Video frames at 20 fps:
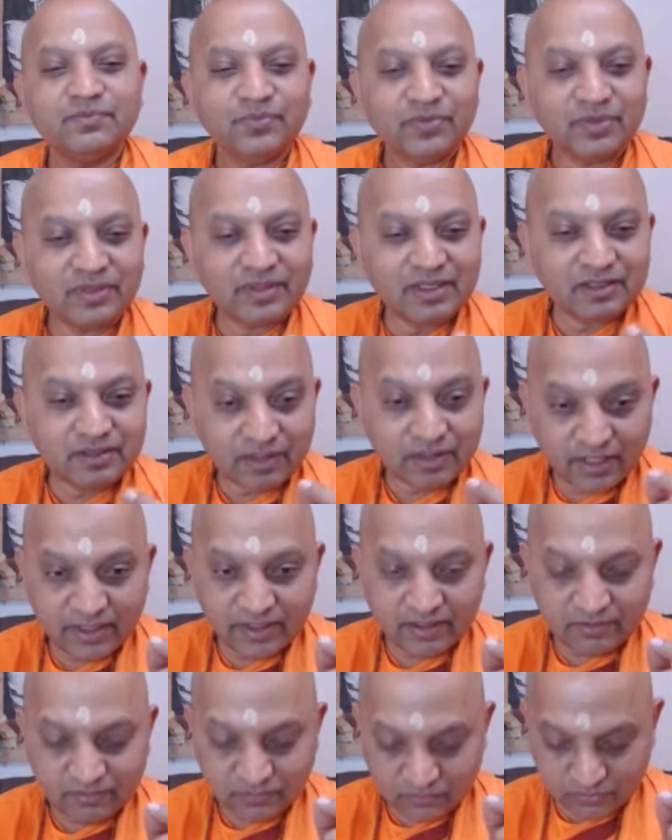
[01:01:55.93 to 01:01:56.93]
They're
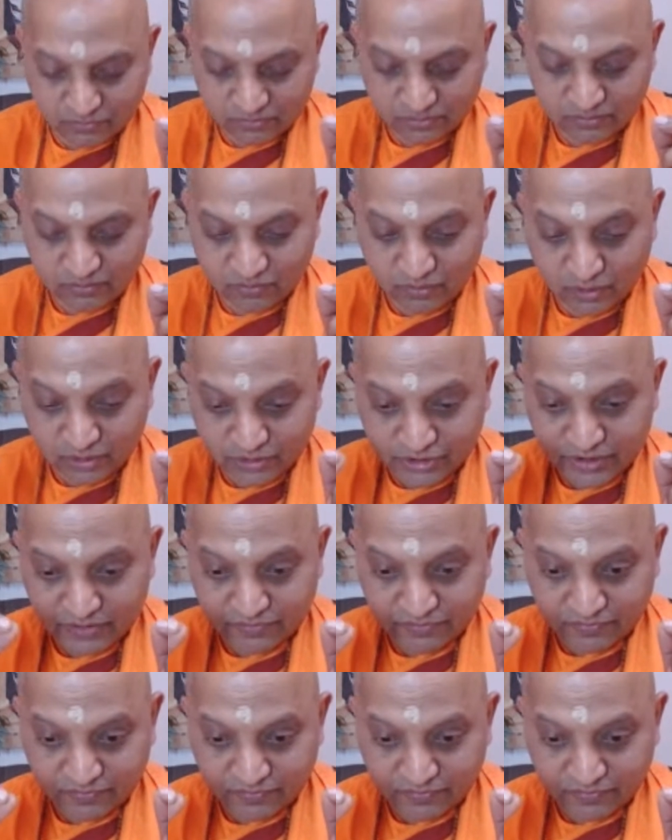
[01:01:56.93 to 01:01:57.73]
trying, watching